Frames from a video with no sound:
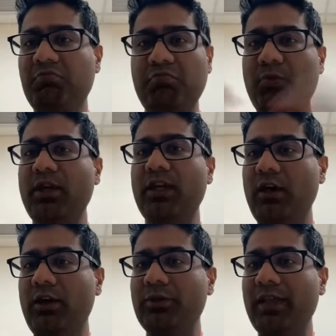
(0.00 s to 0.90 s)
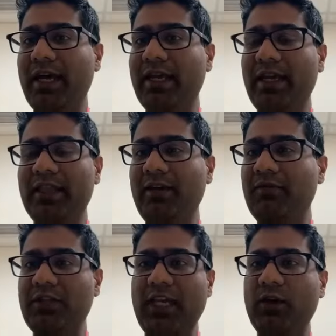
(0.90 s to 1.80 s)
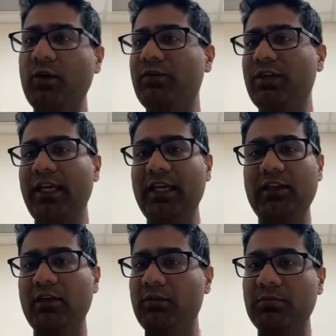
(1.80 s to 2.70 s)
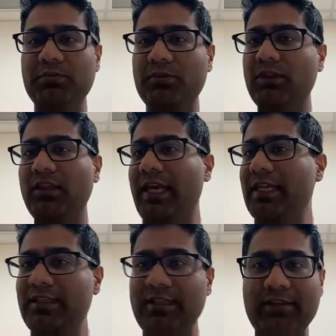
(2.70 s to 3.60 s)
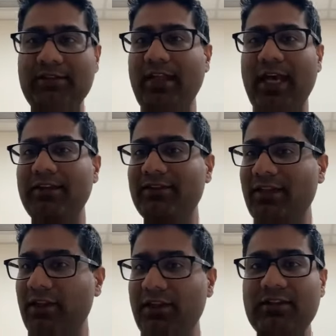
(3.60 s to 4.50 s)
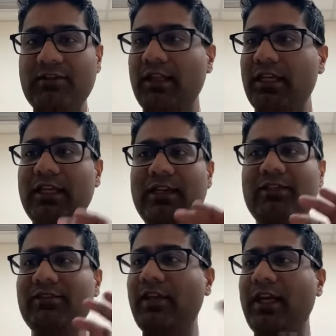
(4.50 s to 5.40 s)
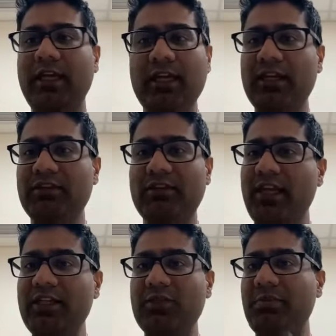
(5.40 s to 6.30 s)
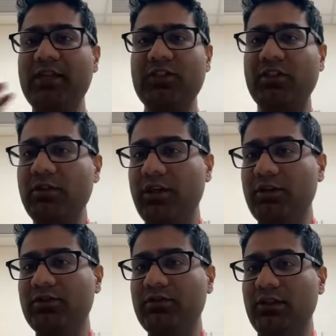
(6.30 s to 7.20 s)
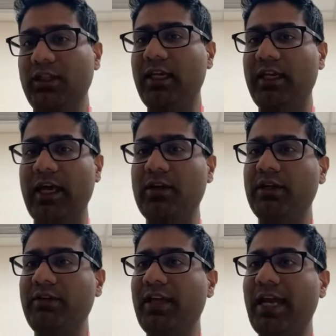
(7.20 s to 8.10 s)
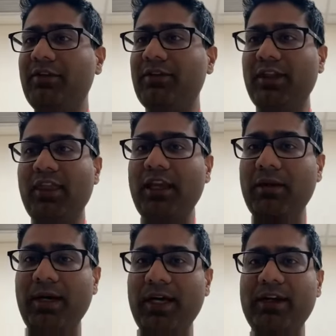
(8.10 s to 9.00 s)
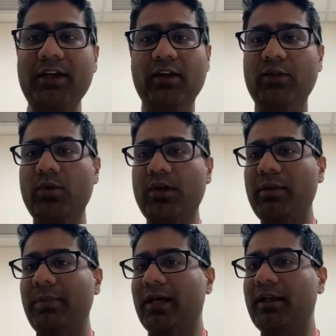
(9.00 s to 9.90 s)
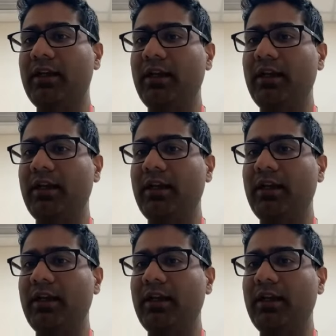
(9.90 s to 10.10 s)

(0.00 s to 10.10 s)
we're going to own that. And they've taken over Lantus, sliding scale insulins, like they just manage the glucose. Like I don't even have to think about it or worry about it.